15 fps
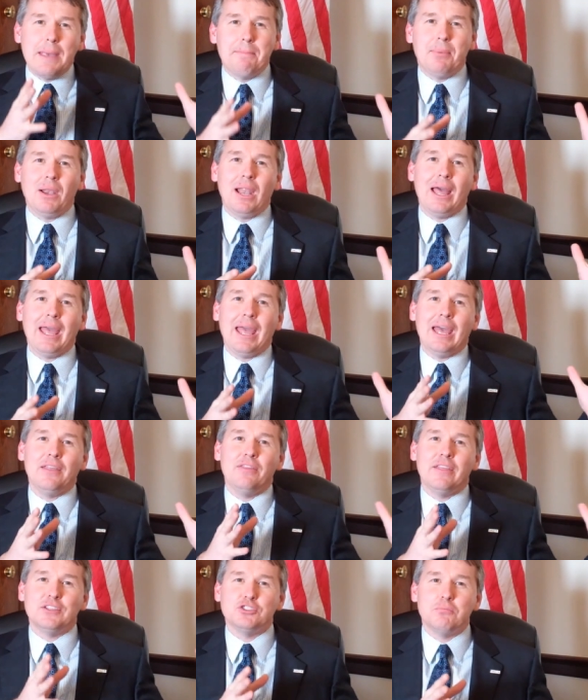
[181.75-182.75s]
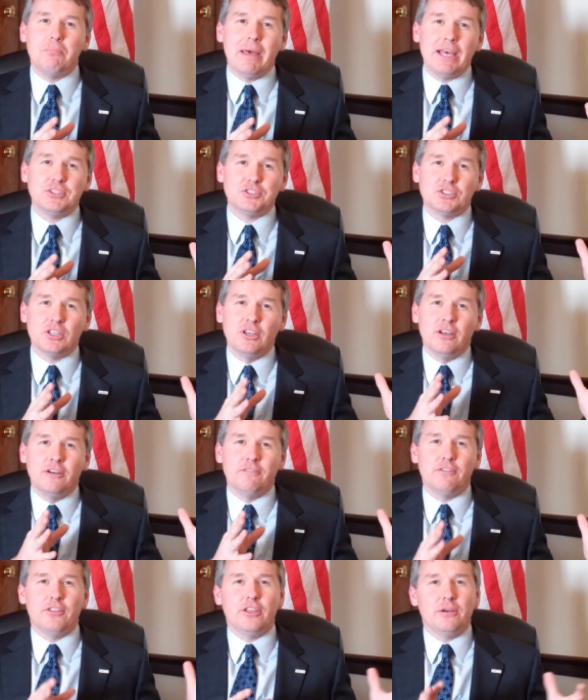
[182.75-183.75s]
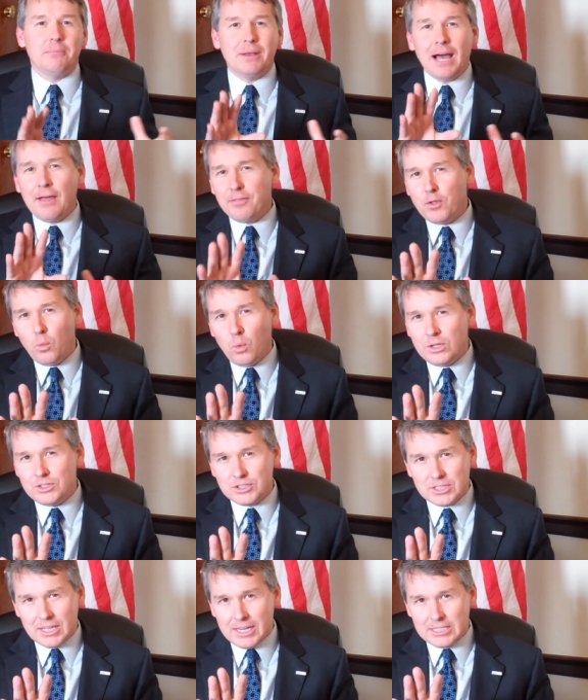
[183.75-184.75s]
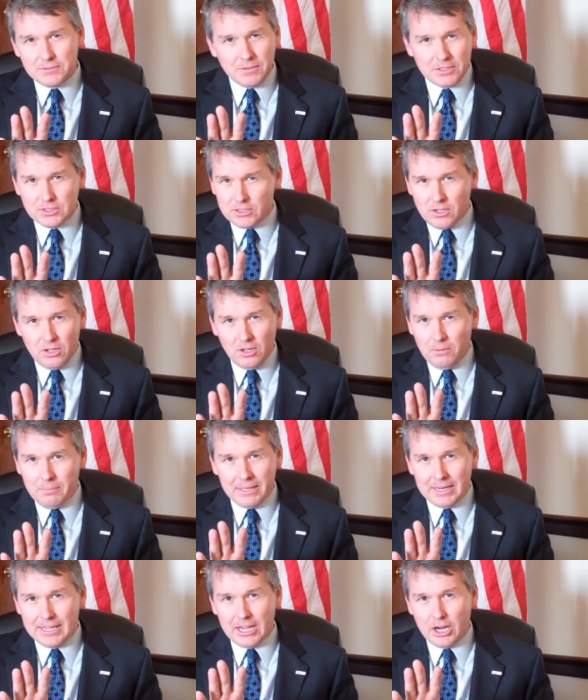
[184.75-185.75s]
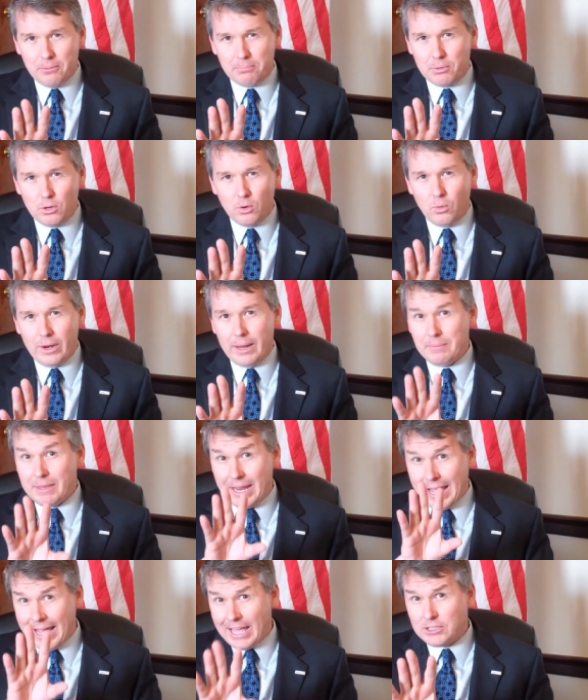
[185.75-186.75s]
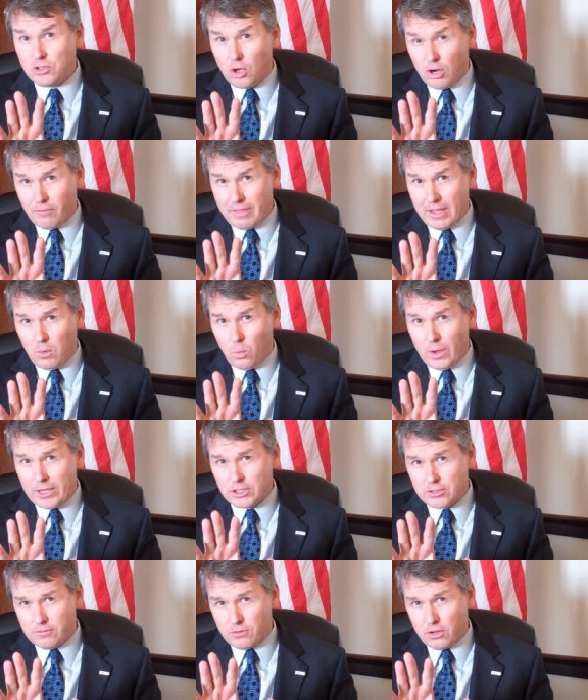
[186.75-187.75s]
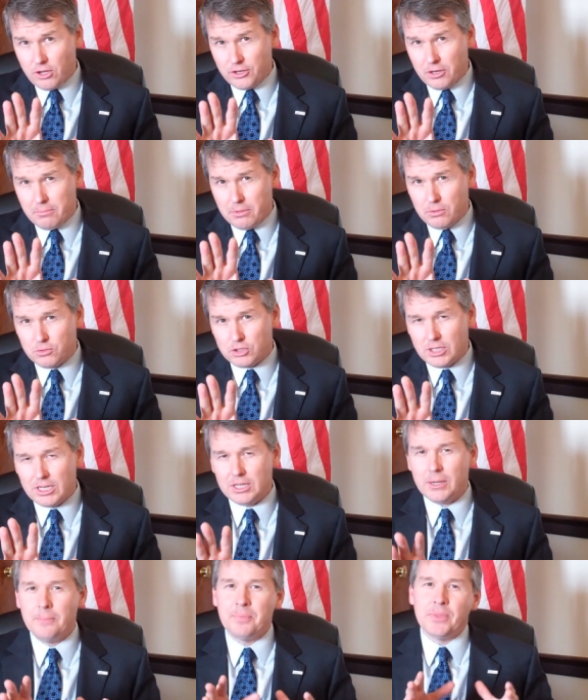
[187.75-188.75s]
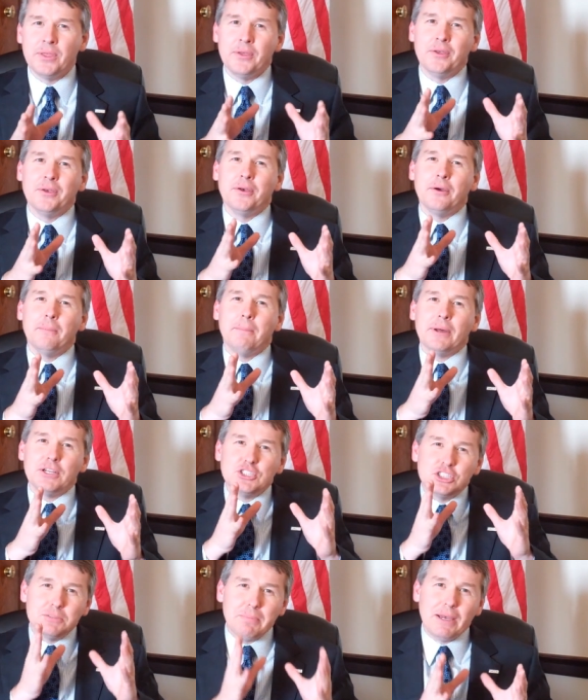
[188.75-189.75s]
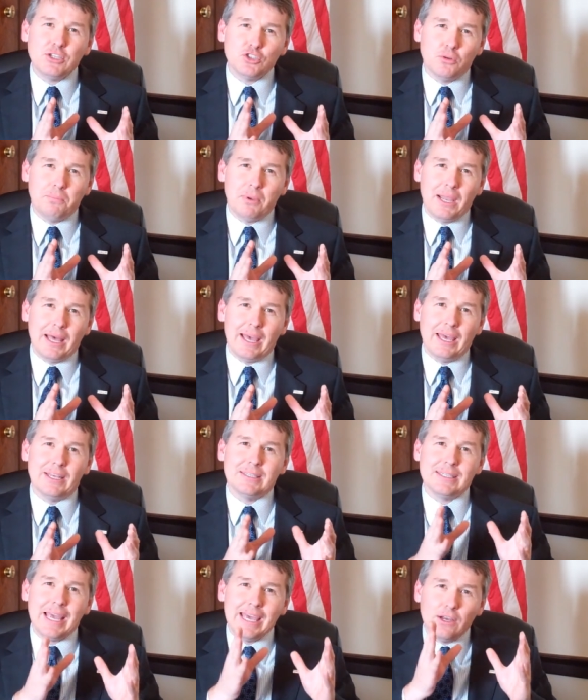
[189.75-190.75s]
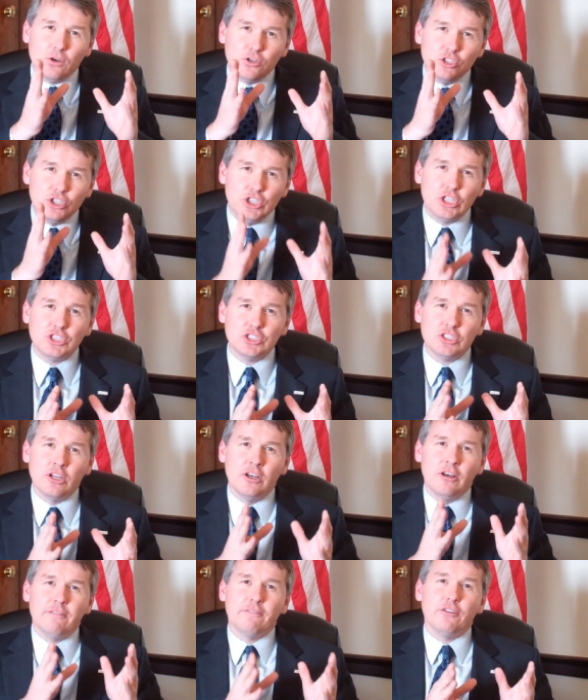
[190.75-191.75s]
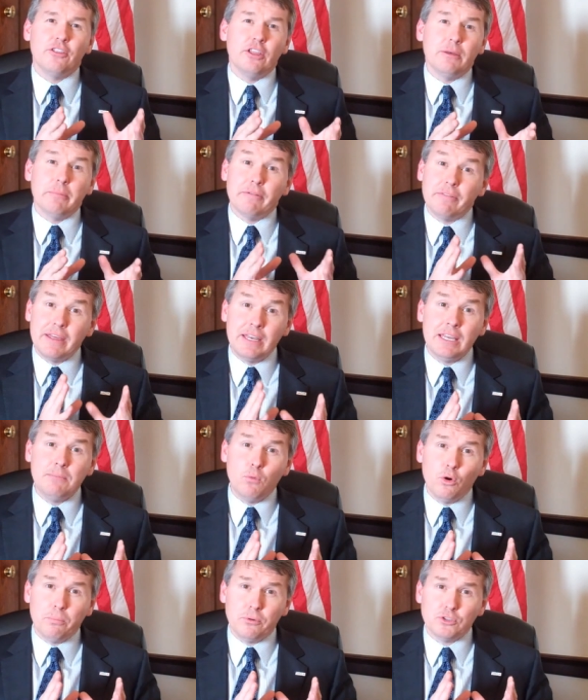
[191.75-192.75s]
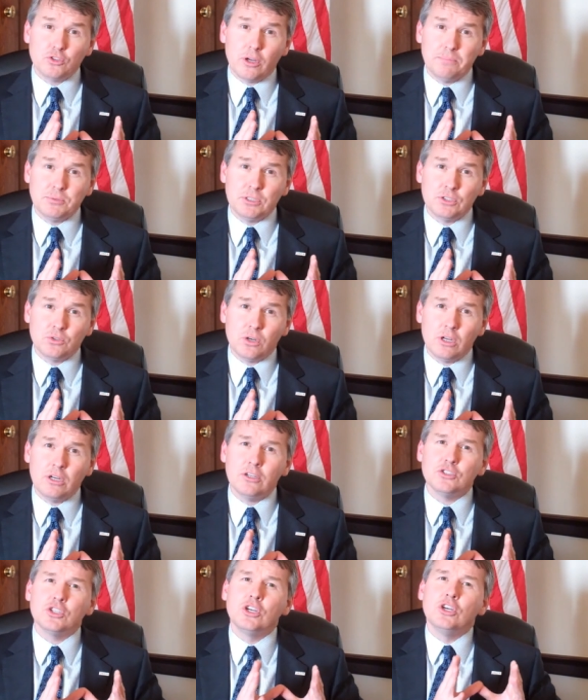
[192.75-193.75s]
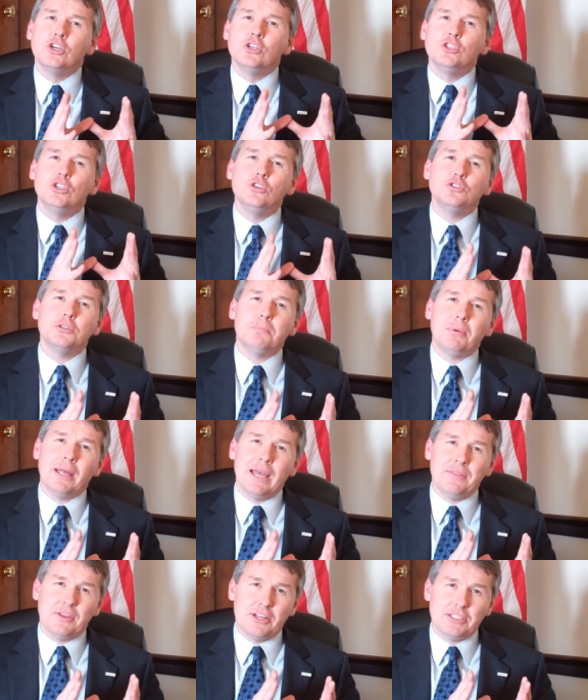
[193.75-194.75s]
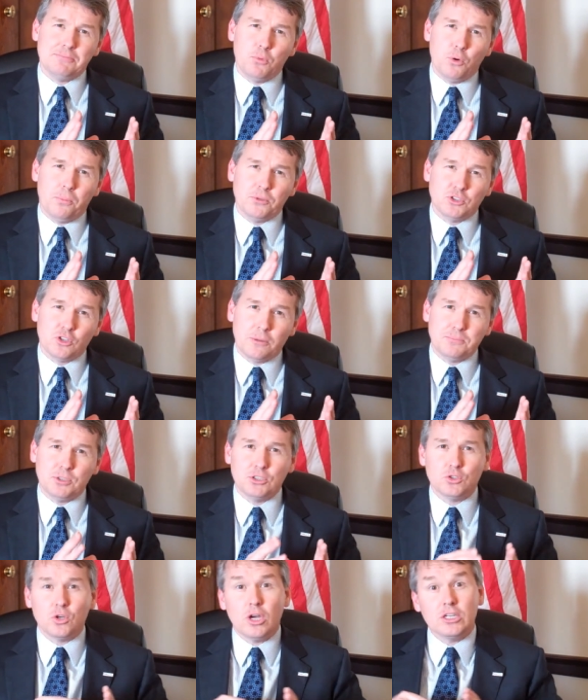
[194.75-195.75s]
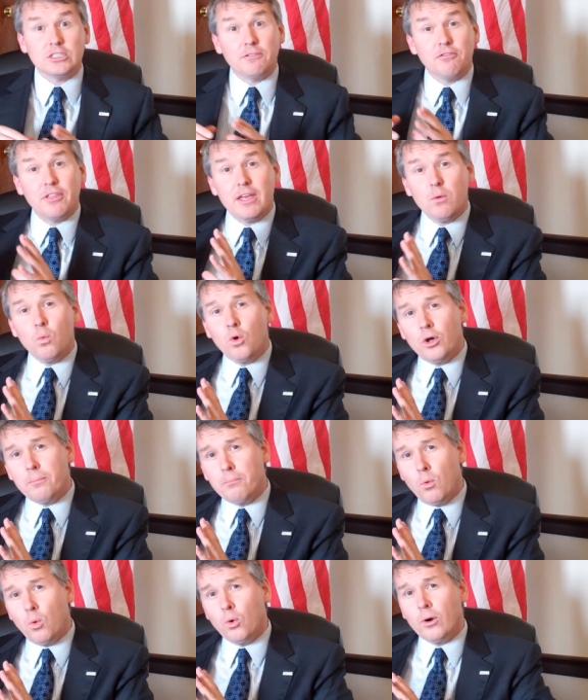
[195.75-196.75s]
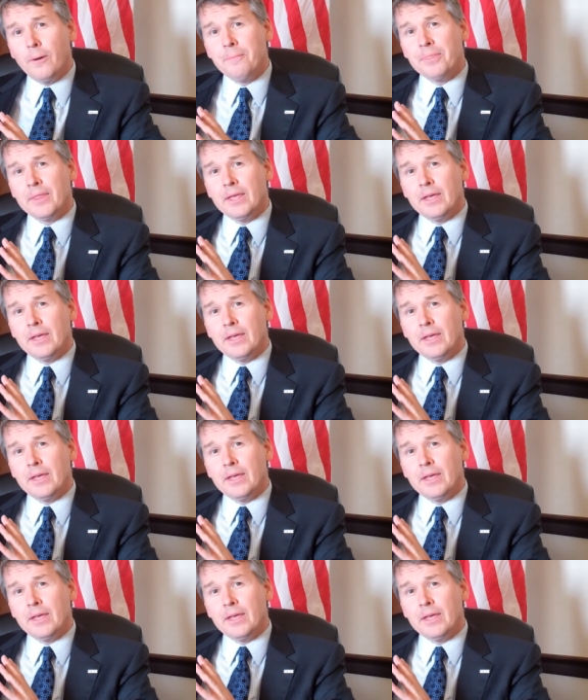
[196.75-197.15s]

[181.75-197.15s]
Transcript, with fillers: a plan that's best for them, not the one size fits all Medicare program that has all that waste, fraud, and abuse in it, but a special plan tailored just for them. If they need more prescription drugs, choose a plan that has more prescription drugs. If they want more